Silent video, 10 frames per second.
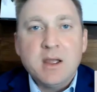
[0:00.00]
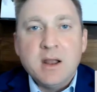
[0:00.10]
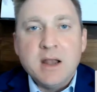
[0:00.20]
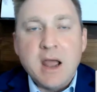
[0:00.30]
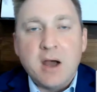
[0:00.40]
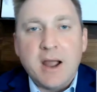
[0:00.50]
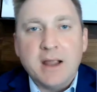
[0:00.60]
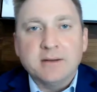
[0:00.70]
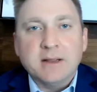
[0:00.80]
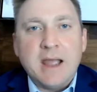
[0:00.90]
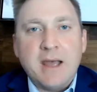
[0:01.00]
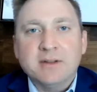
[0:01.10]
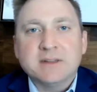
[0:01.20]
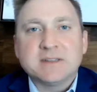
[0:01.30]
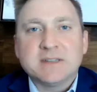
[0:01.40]
Now, I
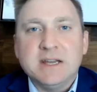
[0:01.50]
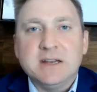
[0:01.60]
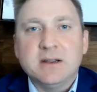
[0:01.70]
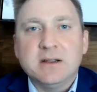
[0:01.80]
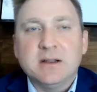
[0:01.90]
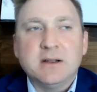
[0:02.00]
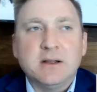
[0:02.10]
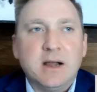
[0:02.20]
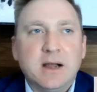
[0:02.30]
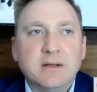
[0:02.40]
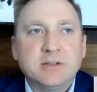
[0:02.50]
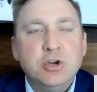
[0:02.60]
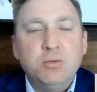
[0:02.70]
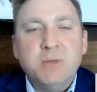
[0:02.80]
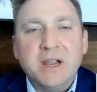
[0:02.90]
haven't seen
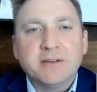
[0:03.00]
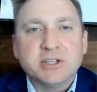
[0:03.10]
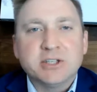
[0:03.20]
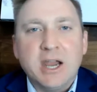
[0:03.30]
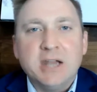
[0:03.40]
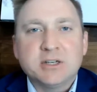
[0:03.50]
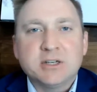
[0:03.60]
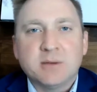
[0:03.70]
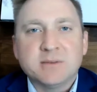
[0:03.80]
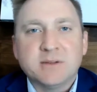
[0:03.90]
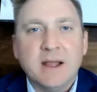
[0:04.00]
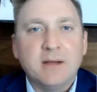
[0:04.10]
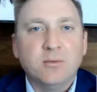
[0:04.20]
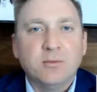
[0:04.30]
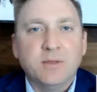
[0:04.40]
too big of a change in terms of
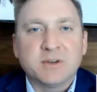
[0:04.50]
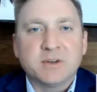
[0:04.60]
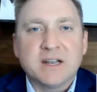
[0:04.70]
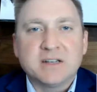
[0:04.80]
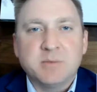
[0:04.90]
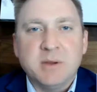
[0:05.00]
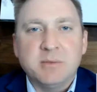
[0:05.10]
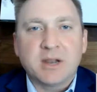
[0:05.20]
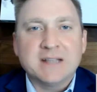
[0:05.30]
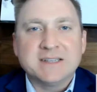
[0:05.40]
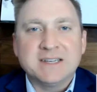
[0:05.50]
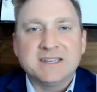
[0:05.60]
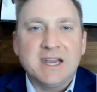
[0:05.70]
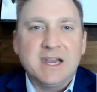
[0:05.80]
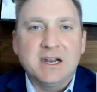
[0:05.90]
the percentage of people that I see
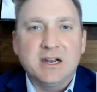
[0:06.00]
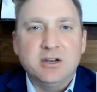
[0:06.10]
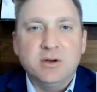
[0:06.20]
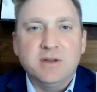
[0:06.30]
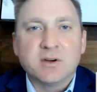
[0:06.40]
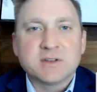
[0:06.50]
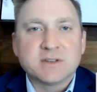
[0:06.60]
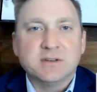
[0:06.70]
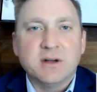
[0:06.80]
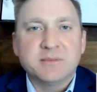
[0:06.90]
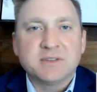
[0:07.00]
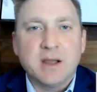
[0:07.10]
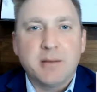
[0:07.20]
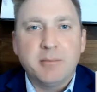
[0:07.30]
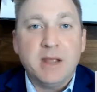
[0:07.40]
taking an annuity versus a lump
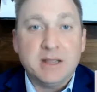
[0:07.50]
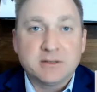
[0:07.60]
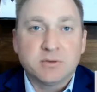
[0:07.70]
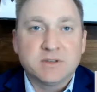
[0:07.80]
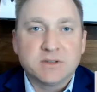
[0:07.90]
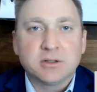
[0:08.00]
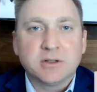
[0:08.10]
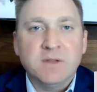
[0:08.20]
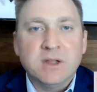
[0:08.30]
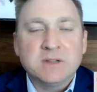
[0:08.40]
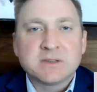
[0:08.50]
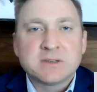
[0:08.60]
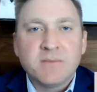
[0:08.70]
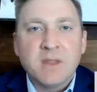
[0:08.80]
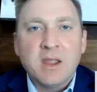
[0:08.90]
sum as a result of this.